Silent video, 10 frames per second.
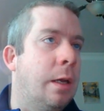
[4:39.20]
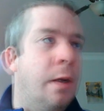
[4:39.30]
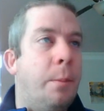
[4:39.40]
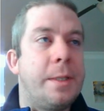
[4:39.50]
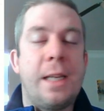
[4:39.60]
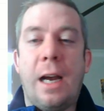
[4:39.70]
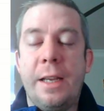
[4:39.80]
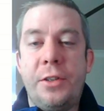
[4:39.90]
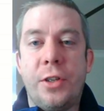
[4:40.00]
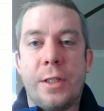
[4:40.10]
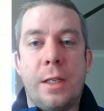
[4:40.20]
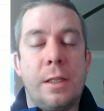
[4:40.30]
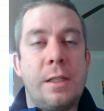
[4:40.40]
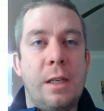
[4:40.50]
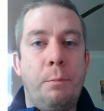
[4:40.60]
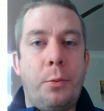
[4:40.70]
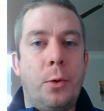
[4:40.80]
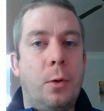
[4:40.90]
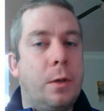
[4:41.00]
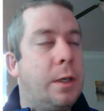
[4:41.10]
Now besides just this
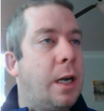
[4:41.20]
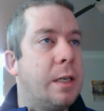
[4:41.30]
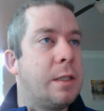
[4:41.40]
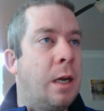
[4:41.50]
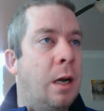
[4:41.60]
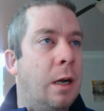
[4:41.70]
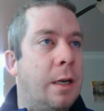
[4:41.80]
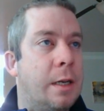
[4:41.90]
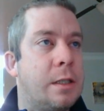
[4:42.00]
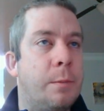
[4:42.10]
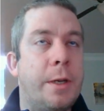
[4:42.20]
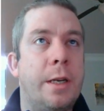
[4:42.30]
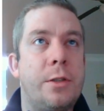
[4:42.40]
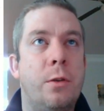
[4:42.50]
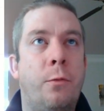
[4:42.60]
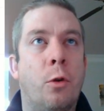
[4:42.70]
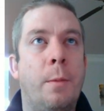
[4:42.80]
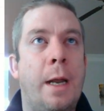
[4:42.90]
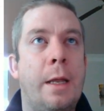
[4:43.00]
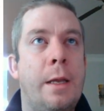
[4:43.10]
simple custom conditional
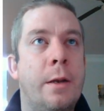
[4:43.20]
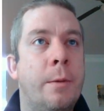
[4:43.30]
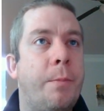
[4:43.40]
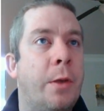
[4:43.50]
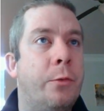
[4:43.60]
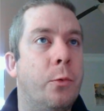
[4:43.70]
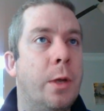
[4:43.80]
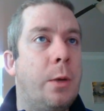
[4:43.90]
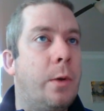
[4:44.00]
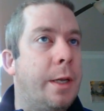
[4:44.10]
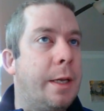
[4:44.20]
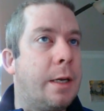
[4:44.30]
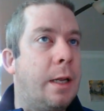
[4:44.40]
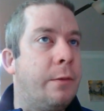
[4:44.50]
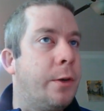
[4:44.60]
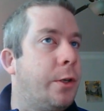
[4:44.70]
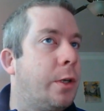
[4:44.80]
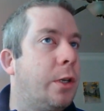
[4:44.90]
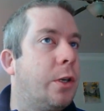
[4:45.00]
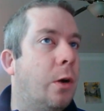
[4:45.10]
formatting here, if you really want to get clever, you
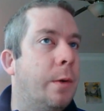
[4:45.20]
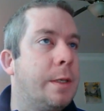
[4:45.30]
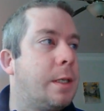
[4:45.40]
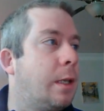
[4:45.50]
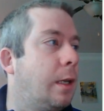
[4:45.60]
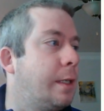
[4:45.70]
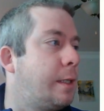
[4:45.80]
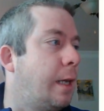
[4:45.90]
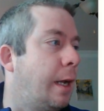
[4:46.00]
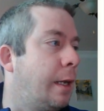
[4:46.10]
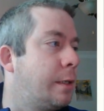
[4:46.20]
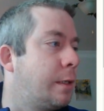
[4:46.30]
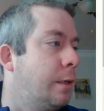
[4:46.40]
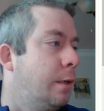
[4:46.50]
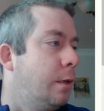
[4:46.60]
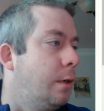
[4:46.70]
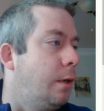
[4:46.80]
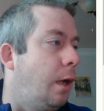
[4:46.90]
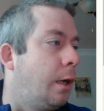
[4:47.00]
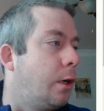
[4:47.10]
can go into the list settings
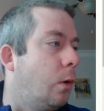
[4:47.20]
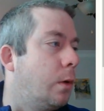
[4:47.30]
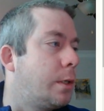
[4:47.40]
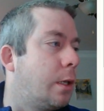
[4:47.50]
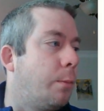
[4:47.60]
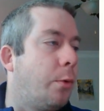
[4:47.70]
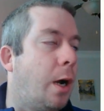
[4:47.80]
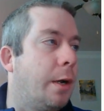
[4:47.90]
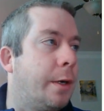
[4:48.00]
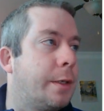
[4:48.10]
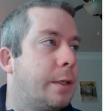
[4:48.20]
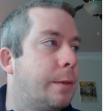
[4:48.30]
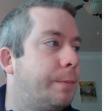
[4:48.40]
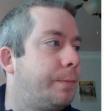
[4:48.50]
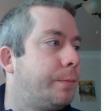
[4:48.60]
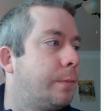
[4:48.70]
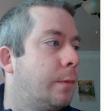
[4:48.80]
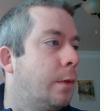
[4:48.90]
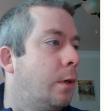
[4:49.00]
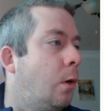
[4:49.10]
and go into the product
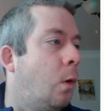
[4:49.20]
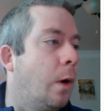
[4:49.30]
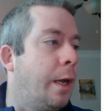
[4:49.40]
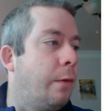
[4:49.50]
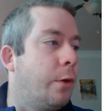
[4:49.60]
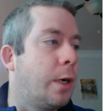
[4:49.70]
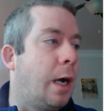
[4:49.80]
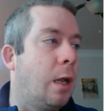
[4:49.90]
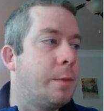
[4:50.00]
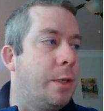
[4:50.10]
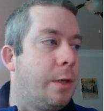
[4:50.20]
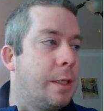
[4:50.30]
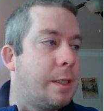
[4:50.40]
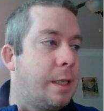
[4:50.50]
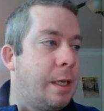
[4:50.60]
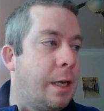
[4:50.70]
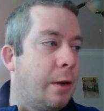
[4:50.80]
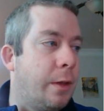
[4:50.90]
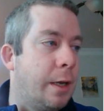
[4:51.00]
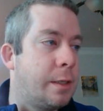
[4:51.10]
or any of your columns, and you can see here
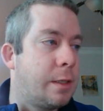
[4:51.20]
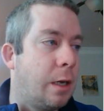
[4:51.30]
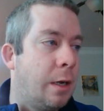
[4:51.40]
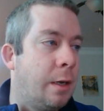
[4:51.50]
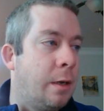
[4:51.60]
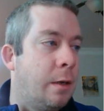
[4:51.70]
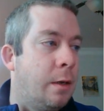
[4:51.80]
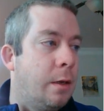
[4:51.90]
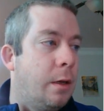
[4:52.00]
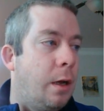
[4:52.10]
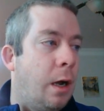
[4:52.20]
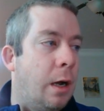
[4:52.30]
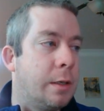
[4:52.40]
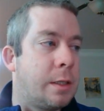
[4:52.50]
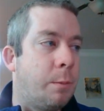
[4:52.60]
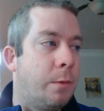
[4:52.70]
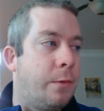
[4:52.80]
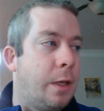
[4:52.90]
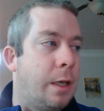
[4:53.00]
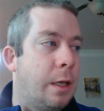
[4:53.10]
that it's done some of
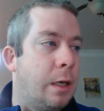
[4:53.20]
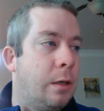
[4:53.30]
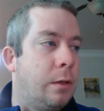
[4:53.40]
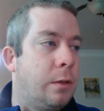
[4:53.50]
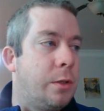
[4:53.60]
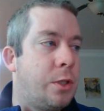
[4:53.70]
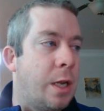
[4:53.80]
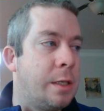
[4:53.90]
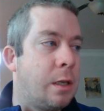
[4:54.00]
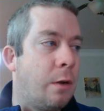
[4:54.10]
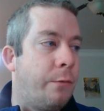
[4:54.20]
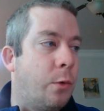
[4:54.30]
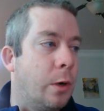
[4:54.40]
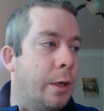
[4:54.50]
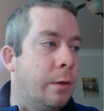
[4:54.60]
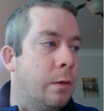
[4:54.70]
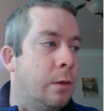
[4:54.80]
the JSON for you.